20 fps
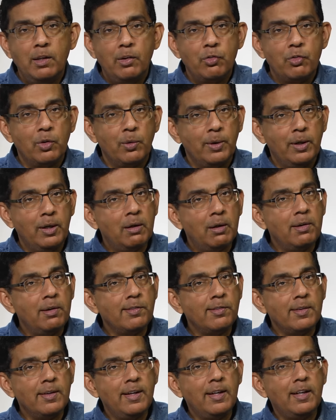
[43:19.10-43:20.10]
So here
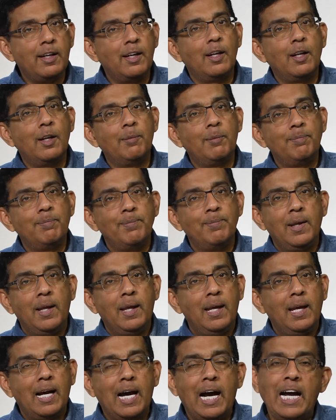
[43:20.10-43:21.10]
is Lincoln
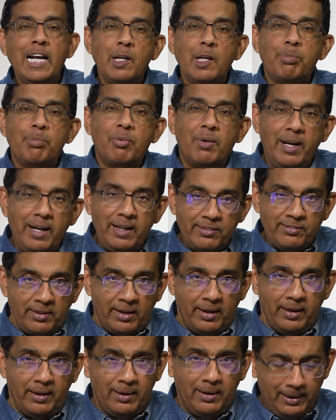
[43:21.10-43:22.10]
kind of
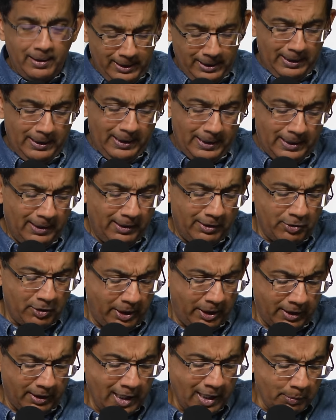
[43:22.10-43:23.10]
praising
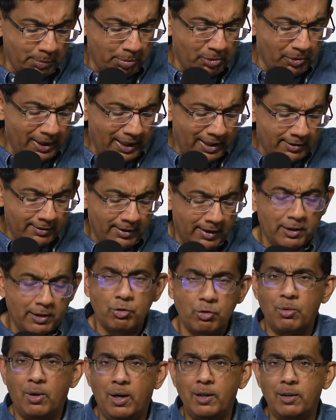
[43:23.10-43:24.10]

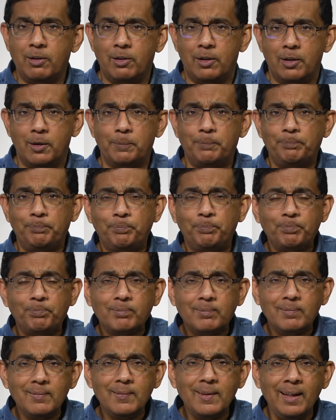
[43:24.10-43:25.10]
the drunkard.
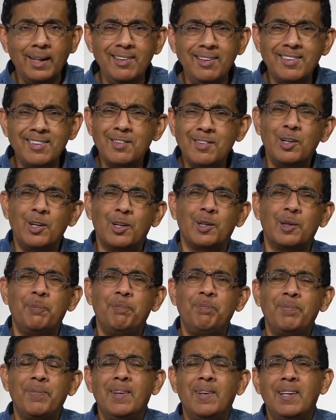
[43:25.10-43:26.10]
He says, look,
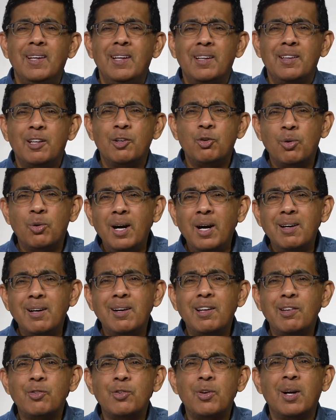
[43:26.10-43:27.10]
the
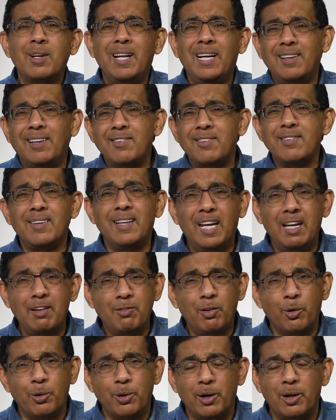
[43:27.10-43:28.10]
drunkard is not like the
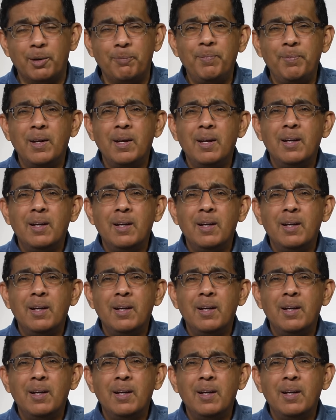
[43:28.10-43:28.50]
slave owner.